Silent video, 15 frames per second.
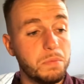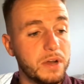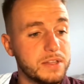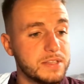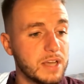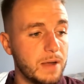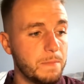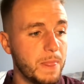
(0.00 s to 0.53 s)

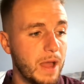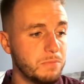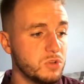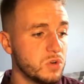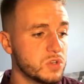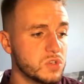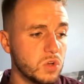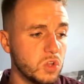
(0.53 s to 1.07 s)
But I'm
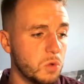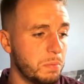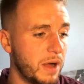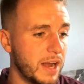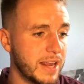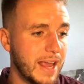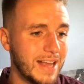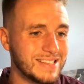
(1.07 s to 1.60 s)
doing a solo
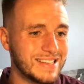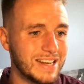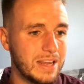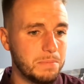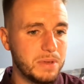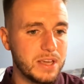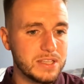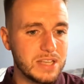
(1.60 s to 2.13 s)
podcast
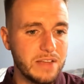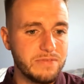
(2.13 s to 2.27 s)
today because